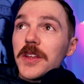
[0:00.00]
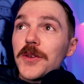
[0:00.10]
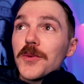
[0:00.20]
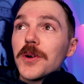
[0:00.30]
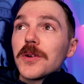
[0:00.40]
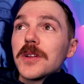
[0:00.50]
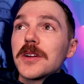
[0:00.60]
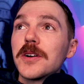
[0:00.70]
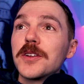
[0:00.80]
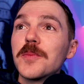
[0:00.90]
you will
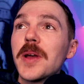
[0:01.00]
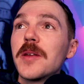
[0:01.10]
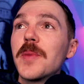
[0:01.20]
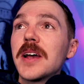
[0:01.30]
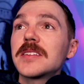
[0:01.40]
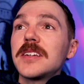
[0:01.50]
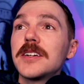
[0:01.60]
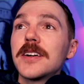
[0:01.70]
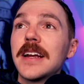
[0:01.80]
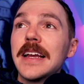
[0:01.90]
click on your metamask
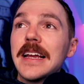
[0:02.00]
here,